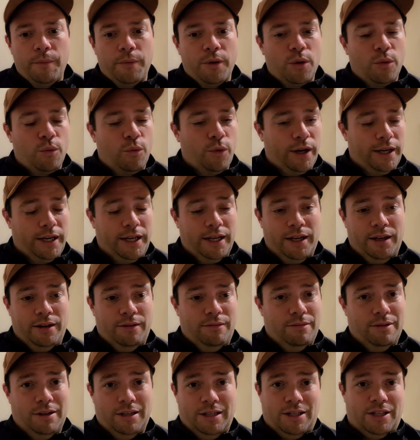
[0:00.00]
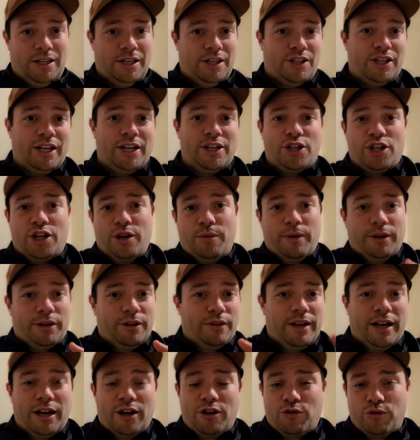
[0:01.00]
When he essentially went
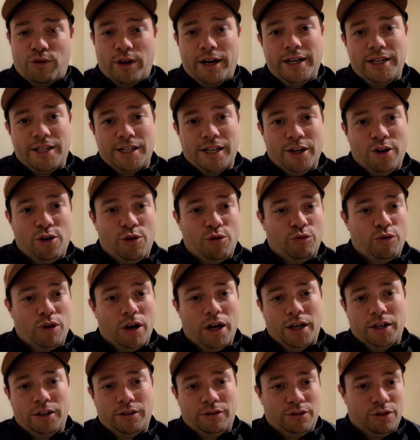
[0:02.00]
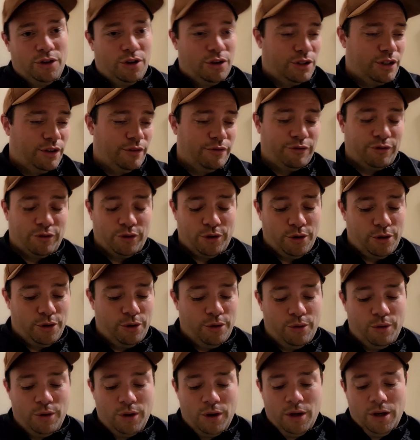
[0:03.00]
on that crazy little run, knocked it
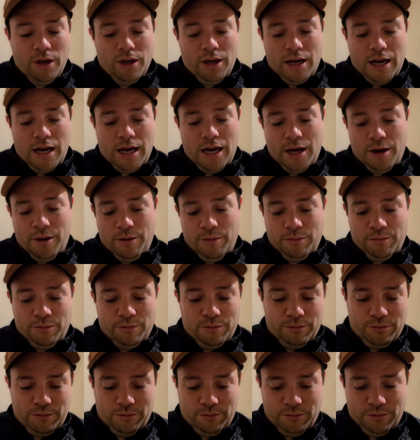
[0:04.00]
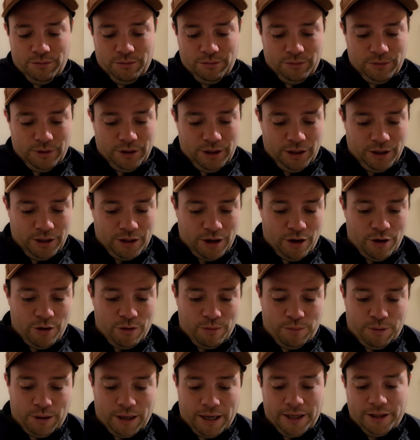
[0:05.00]
through, you know,
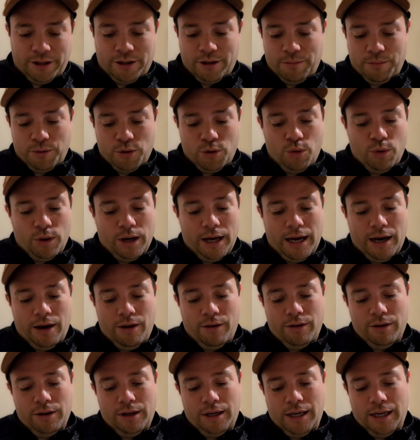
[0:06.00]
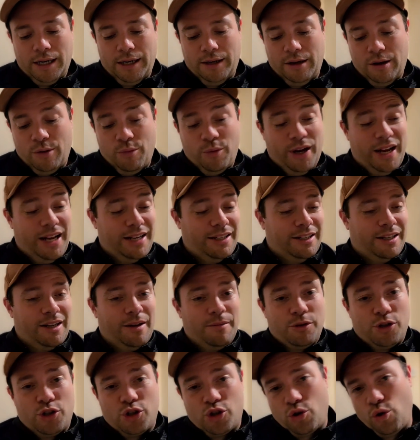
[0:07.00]
played the ball out, and we ended
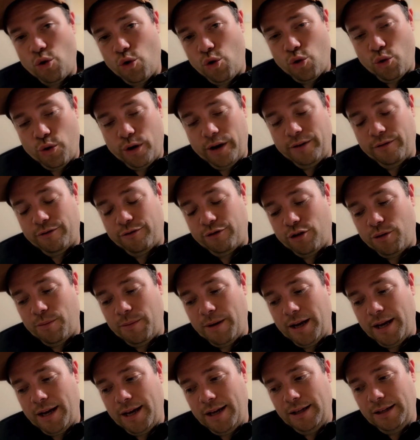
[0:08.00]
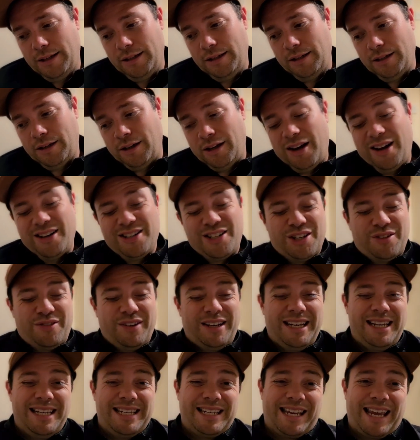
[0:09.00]
up scoring from it. I just
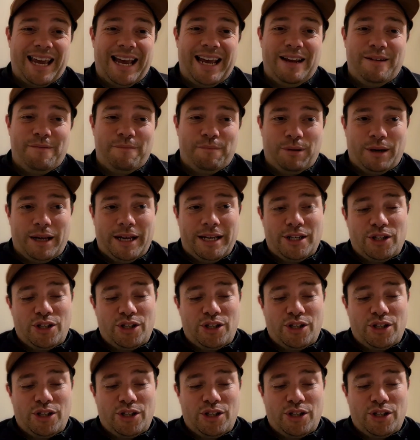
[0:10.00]
think his gameplay